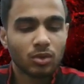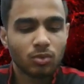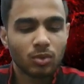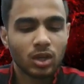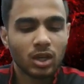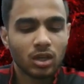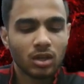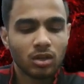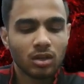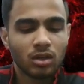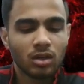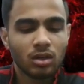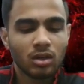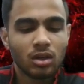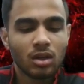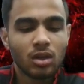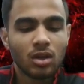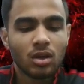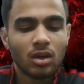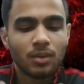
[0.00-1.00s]
we
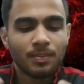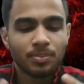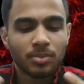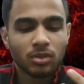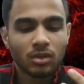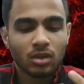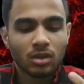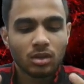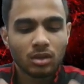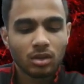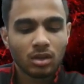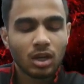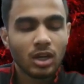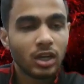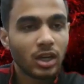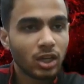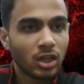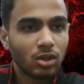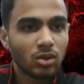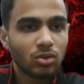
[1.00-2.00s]
can
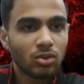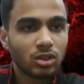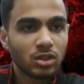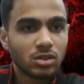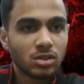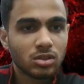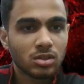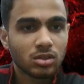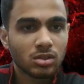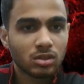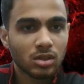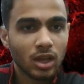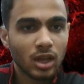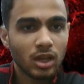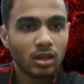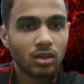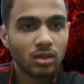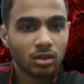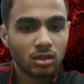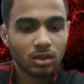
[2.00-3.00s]
continue this
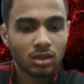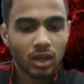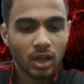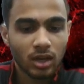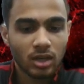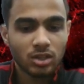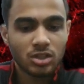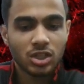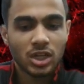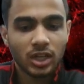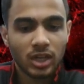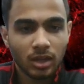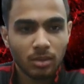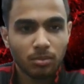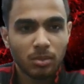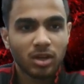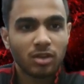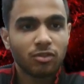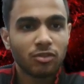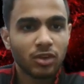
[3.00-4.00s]
energetic
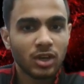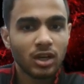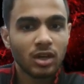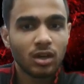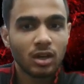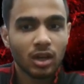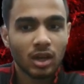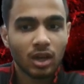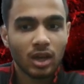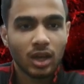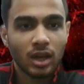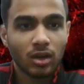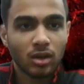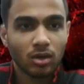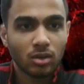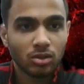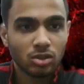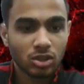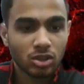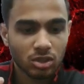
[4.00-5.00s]
midfield
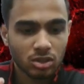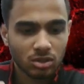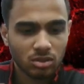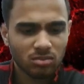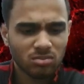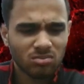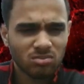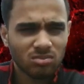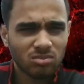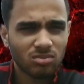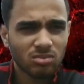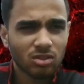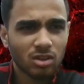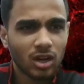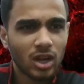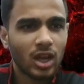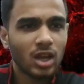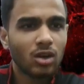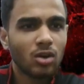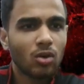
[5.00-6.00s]
and just
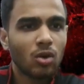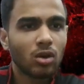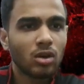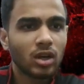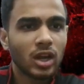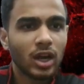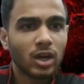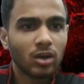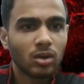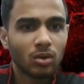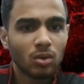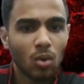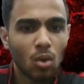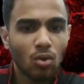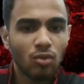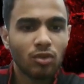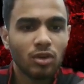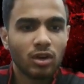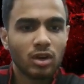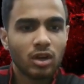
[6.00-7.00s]
try and not get
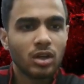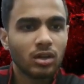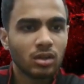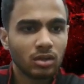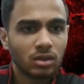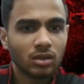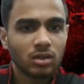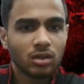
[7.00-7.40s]
overrun